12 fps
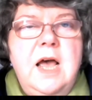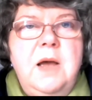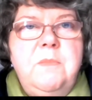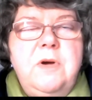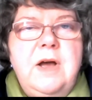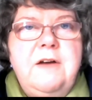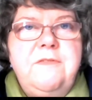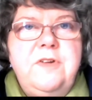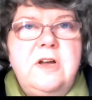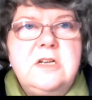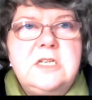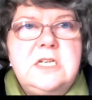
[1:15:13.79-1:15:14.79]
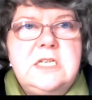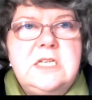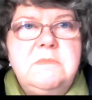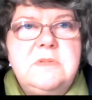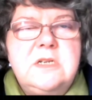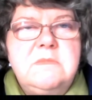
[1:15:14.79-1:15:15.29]
and will have nasty
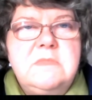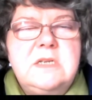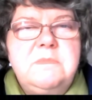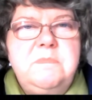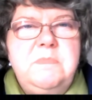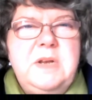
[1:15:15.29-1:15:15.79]
symptoms,